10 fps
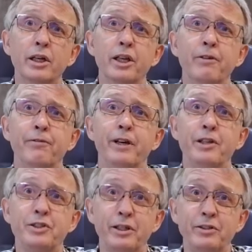If
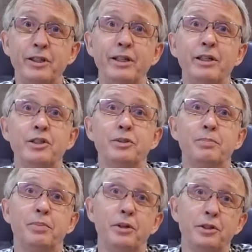SAT is
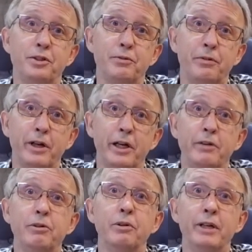
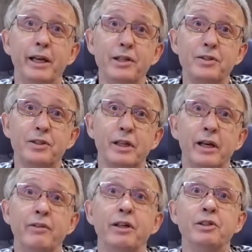+5 or less,
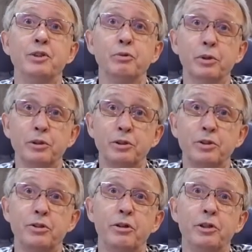and there is water,
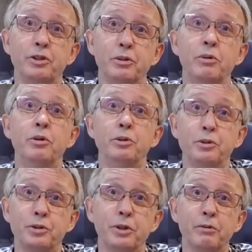slush, or
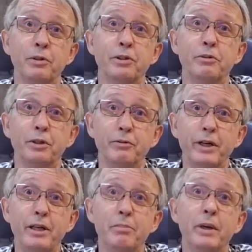loose snow on the
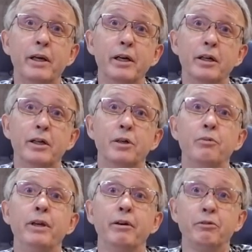runway,
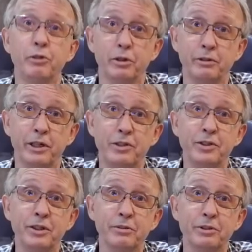we have ground
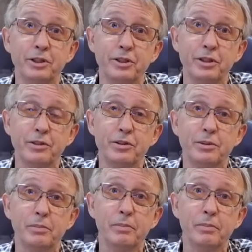icing conditions.